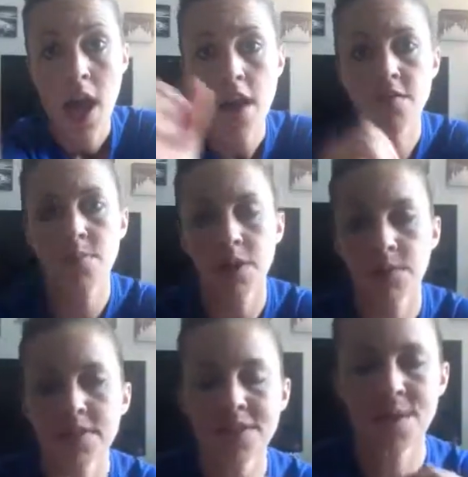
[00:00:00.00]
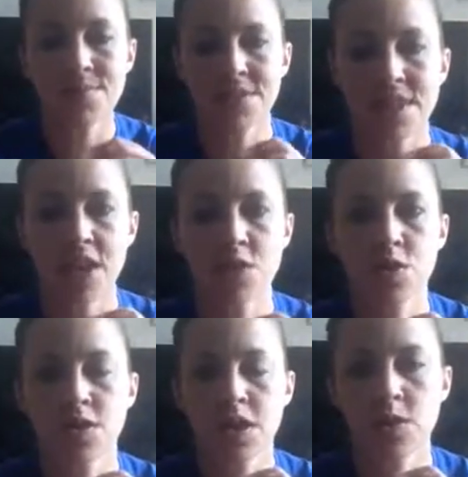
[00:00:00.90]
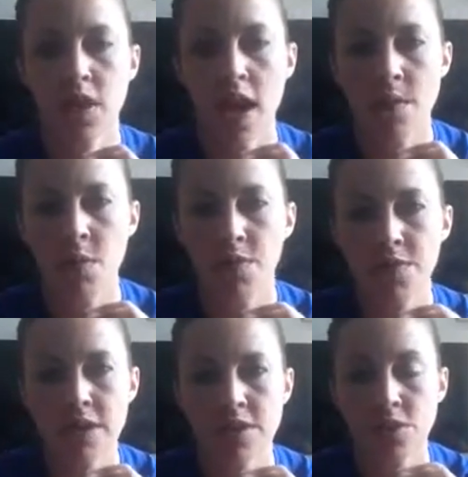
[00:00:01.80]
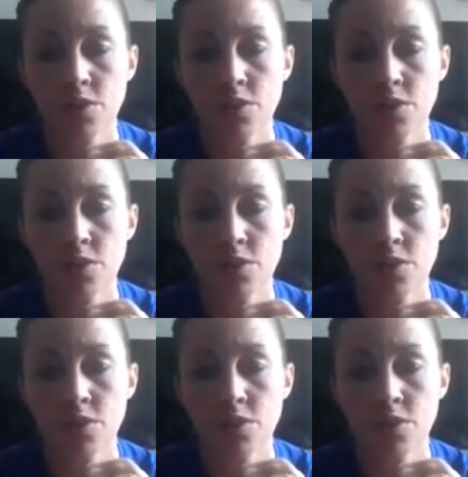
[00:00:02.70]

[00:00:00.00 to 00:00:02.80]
Hey everybody, what's up? This is Adrian Ortiz with AMO Fitness.